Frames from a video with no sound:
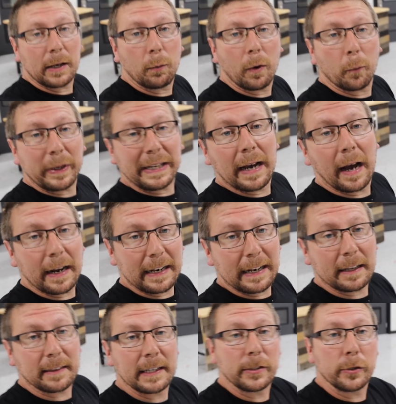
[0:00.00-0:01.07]
you what, we got it, and
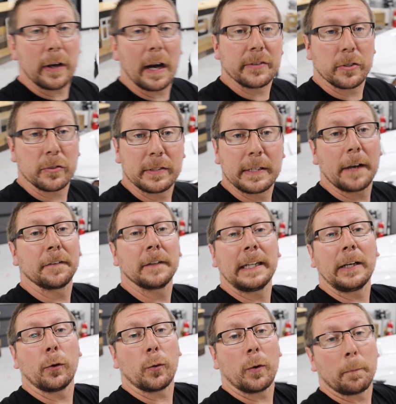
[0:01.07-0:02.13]
I think you guys are definitely
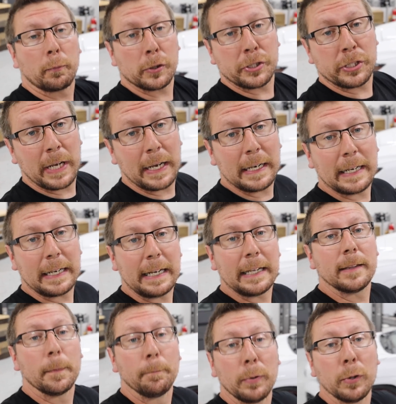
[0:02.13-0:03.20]
going to appreciate it
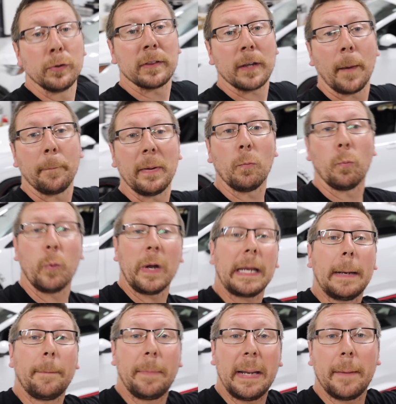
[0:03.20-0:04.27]
in the booth up at
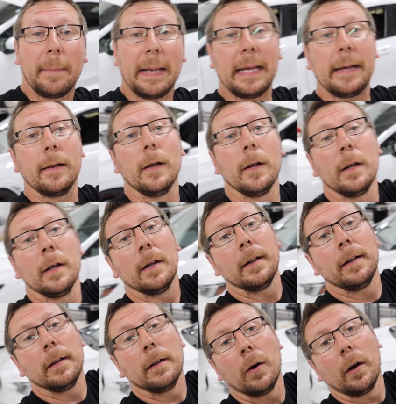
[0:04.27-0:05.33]
Wicked Big Meet.
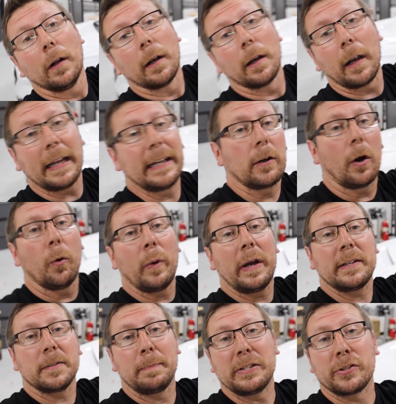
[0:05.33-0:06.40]
Like
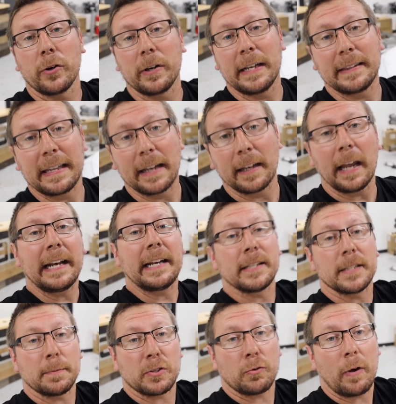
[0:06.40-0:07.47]
always, be sure to hit that like
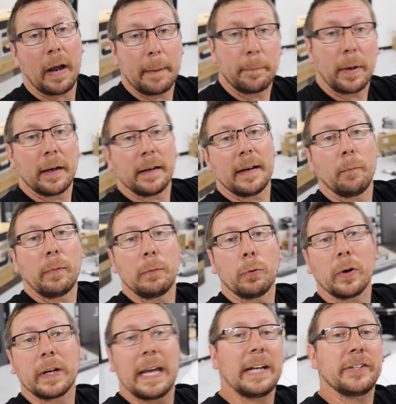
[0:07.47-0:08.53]
and subscribe button, and we
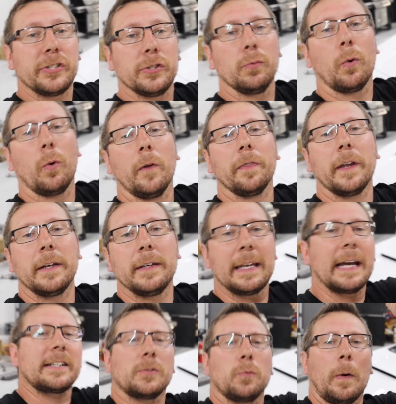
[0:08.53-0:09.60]
will catch you on the
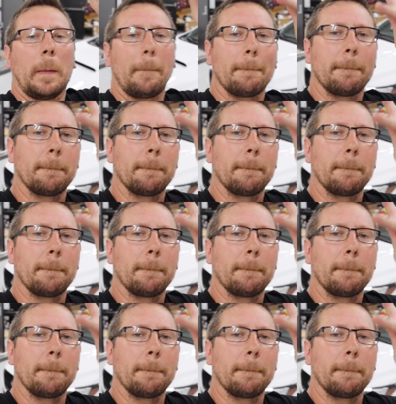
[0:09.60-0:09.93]
next one.